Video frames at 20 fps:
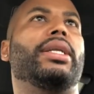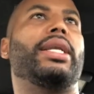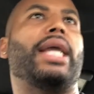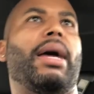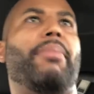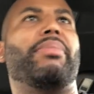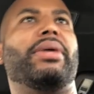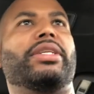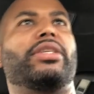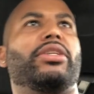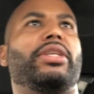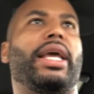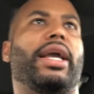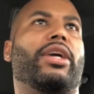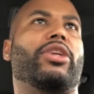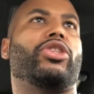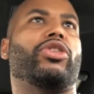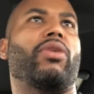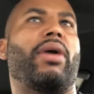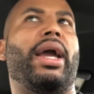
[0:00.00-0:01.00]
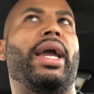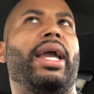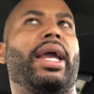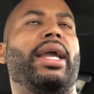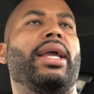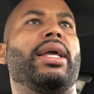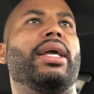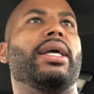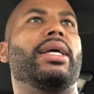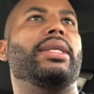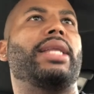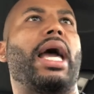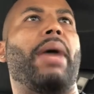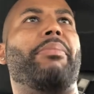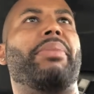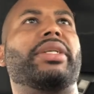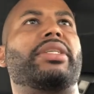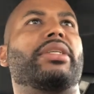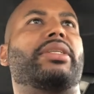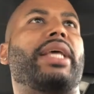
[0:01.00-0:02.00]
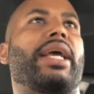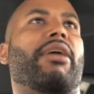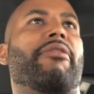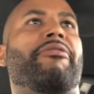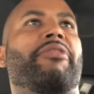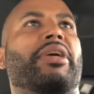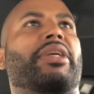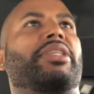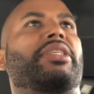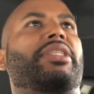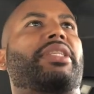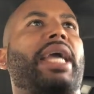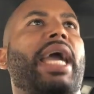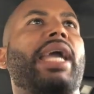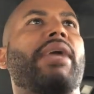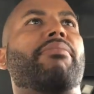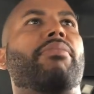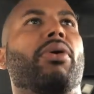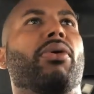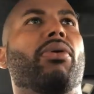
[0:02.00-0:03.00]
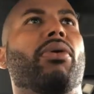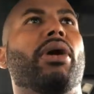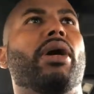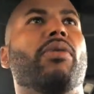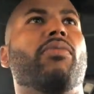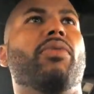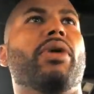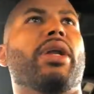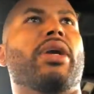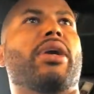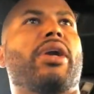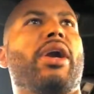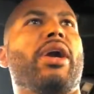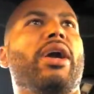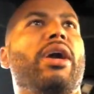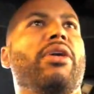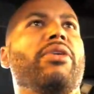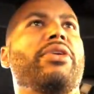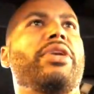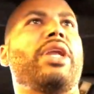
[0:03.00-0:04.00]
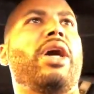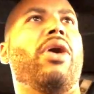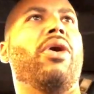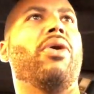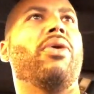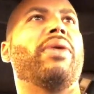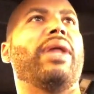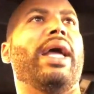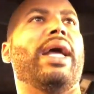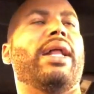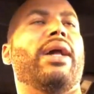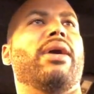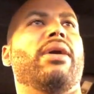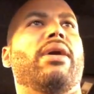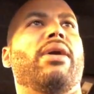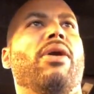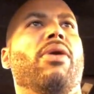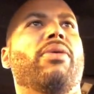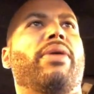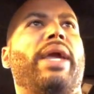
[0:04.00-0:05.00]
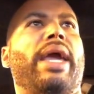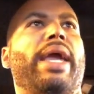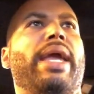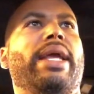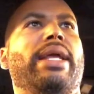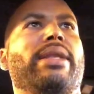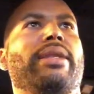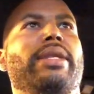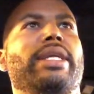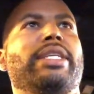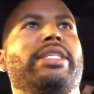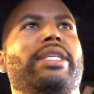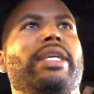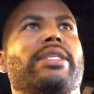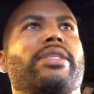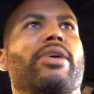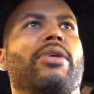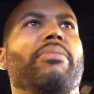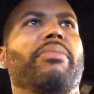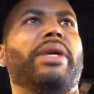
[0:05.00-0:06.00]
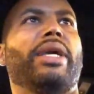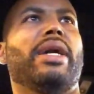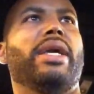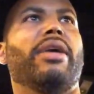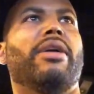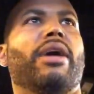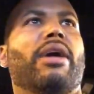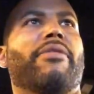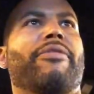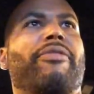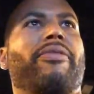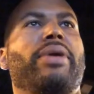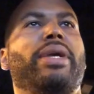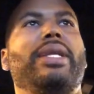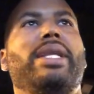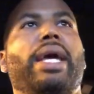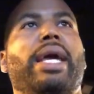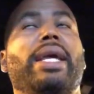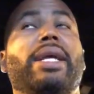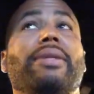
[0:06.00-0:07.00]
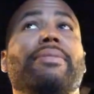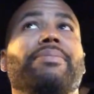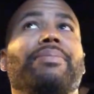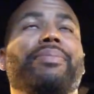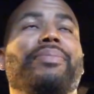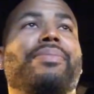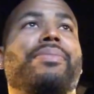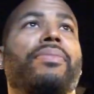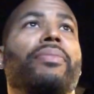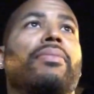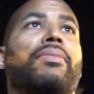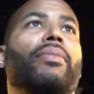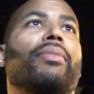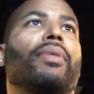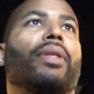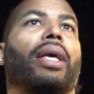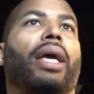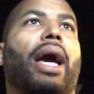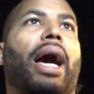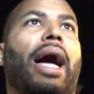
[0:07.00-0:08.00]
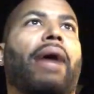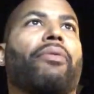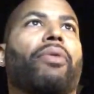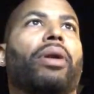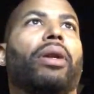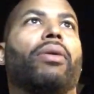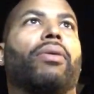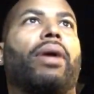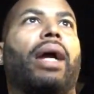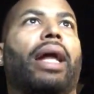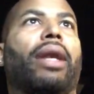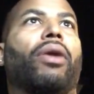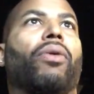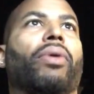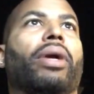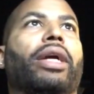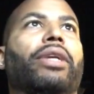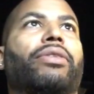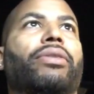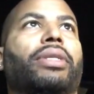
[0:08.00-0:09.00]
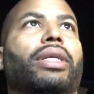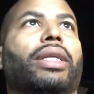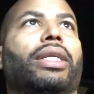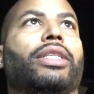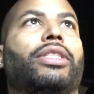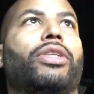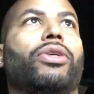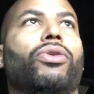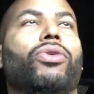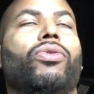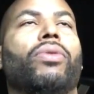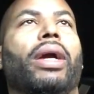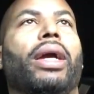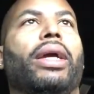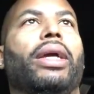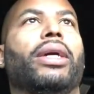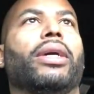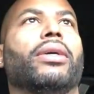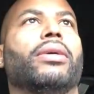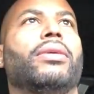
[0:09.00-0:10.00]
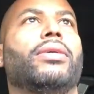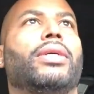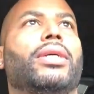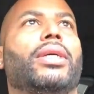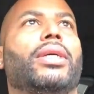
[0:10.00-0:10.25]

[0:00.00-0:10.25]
that bitch will take a train, that bitch will take a fucking skateboard. When a girl know that, okay, this just gonna be a free date, I really don't got no interest in this dude right here,